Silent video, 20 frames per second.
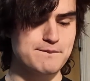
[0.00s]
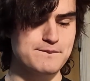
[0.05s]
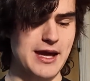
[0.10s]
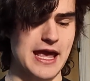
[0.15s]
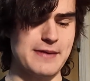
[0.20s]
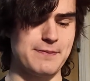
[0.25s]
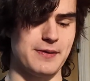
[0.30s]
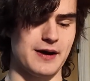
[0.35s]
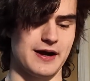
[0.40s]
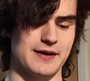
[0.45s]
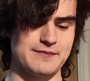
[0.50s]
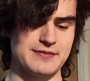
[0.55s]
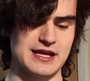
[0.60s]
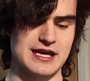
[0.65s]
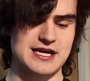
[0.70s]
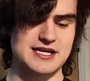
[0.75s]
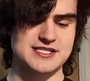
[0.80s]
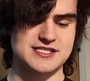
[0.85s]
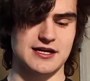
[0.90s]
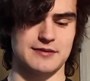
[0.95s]
Paper.
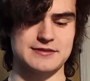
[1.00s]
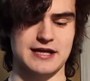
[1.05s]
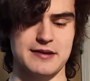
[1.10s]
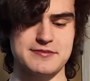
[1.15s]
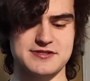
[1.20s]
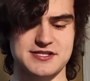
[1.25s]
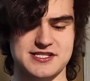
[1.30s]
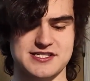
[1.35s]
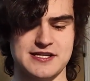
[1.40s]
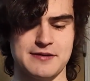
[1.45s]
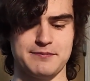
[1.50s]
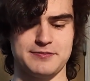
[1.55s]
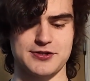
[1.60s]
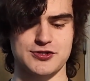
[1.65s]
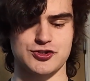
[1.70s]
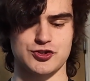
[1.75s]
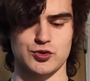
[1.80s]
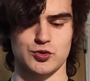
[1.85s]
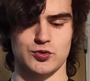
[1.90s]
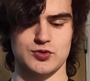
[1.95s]
Sometimes the
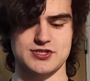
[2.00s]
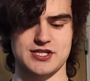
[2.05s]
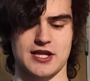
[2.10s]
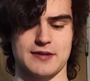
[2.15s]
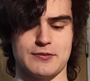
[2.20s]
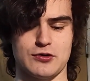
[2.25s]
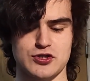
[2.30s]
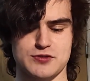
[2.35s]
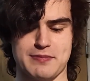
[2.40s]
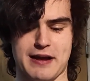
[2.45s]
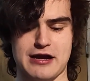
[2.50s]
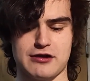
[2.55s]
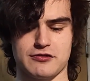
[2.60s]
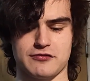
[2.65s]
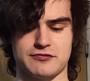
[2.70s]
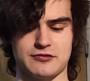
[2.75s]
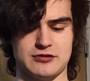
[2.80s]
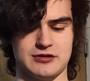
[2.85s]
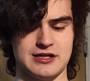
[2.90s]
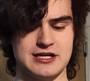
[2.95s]
simplest tools are the most
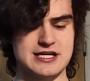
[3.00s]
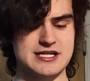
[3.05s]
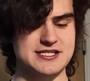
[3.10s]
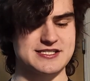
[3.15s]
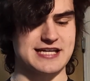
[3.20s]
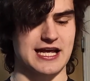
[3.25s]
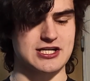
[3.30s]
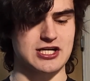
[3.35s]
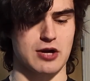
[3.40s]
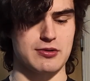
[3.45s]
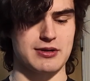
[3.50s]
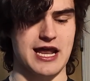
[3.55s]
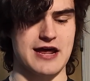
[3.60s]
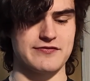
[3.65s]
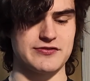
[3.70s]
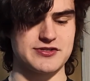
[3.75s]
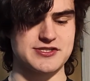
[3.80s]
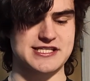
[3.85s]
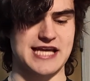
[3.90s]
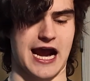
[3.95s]
powerful. Sketch out
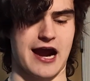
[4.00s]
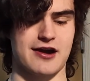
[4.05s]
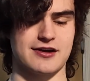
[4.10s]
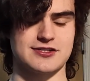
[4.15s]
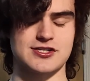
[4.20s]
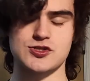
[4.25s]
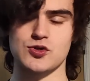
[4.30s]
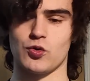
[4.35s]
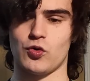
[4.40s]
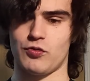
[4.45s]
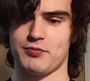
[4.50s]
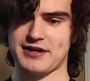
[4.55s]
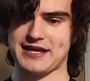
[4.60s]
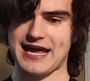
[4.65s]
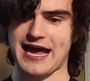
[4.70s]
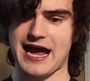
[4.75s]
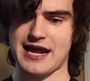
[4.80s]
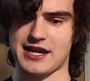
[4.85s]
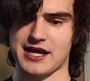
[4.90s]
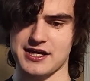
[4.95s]
levels, characters, or
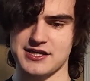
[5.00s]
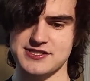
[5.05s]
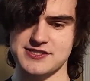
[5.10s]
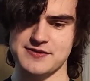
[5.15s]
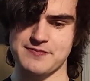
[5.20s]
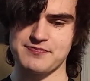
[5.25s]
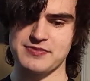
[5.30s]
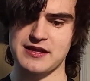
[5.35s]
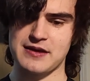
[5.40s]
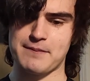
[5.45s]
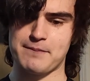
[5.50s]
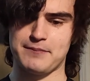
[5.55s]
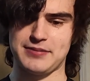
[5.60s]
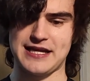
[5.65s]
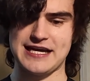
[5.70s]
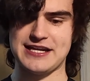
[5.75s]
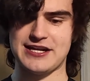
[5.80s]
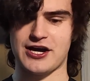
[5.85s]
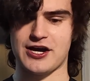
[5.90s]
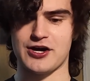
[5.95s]
mechanics.
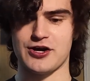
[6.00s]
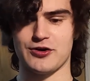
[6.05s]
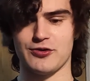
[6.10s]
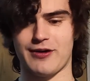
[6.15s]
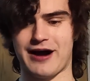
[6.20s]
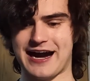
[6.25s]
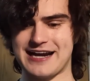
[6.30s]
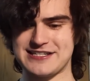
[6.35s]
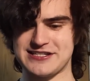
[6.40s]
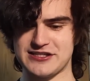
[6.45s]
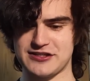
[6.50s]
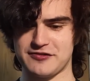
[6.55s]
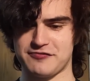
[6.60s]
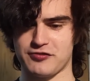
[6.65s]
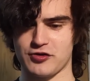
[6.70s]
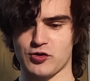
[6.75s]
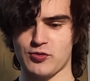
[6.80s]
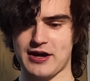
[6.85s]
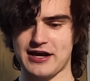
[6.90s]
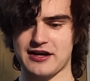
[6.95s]
Play-Doh. Ideal
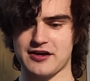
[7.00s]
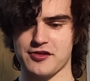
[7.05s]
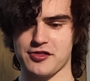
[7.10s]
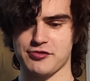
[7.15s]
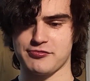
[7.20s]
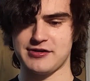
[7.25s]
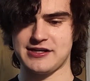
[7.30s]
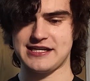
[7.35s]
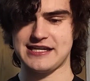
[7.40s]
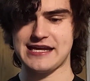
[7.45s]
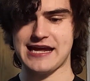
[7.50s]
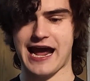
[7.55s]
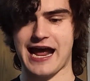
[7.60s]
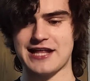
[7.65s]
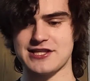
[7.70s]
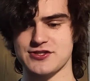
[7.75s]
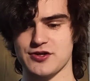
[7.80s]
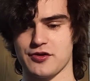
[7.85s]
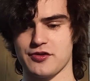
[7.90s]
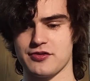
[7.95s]
for quick 3D
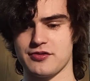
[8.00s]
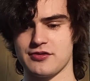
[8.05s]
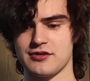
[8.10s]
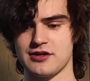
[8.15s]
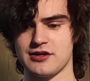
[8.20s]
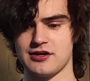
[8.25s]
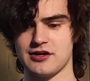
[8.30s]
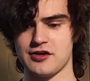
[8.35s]
hands-on...